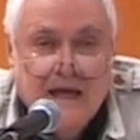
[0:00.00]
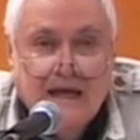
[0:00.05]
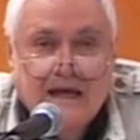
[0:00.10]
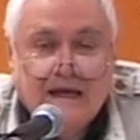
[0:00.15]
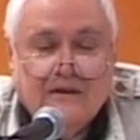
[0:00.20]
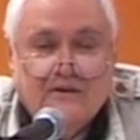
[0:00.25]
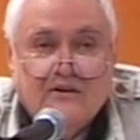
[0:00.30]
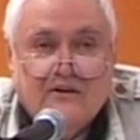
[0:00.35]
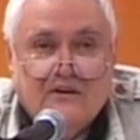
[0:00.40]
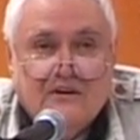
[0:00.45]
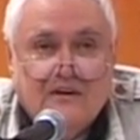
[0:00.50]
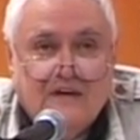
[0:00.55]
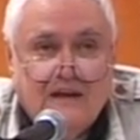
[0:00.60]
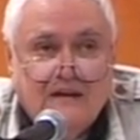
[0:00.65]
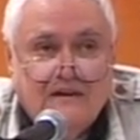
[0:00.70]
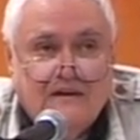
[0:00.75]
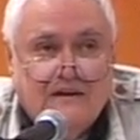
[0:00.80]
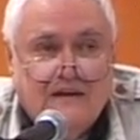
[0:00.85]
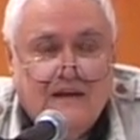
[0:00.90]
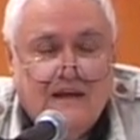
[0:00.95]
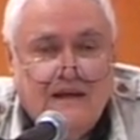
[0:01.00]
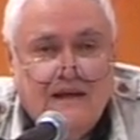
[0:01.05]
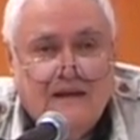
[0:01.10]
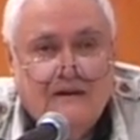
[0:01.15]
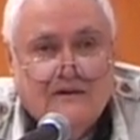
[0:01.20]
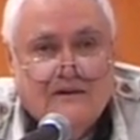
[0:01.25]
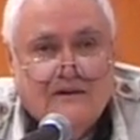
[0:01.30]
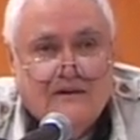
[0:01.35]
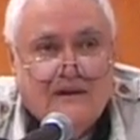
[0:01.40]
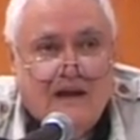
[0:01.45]
In
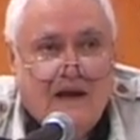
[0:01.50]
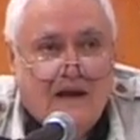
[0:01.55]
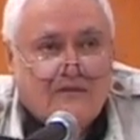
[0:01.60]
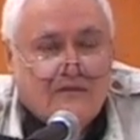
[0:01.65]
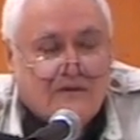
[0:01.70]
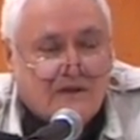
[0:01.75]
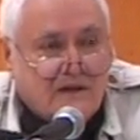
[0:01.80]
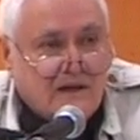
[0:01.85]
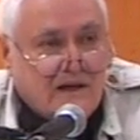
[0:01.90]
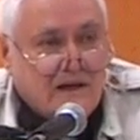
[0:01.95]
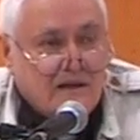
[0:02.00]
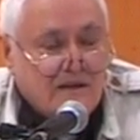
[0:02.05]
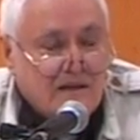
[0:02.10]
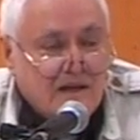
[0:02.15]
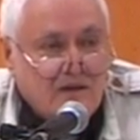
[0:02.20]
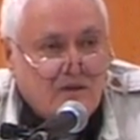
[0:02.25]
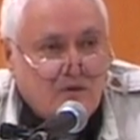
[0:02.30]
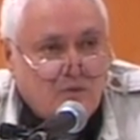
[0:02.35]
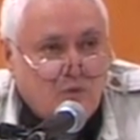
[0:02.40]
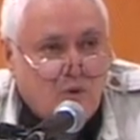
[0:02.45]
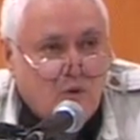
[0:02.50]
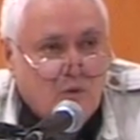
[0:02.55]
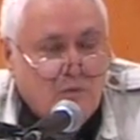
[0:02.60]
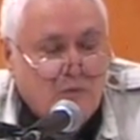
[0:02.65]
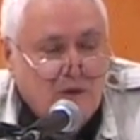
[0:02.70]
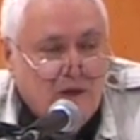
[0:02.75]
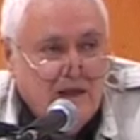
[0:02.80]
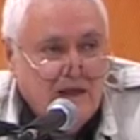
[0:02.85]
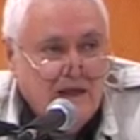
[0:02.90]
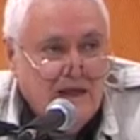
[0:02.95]
1670, this will
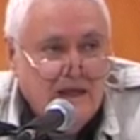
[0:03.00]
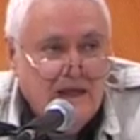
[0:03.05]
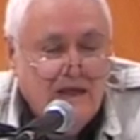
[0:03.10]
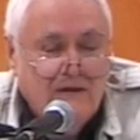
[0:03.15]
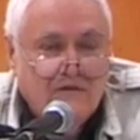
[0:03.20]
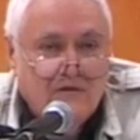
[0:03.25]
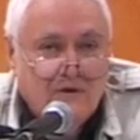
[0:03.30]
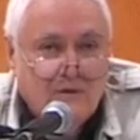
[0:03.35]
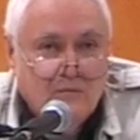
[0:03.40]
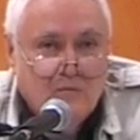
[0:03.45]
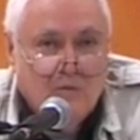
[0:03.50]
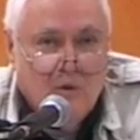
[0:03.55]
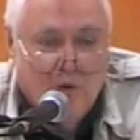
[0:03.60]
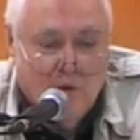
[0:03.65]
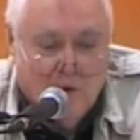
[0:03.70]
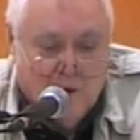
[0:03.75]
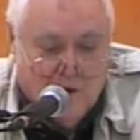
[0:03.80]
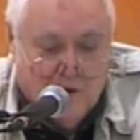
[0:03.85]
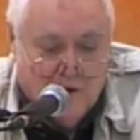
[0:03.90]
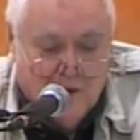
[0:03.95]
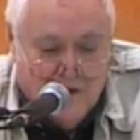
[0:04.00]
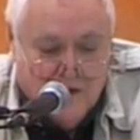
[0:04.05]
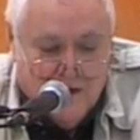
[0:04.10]
be even more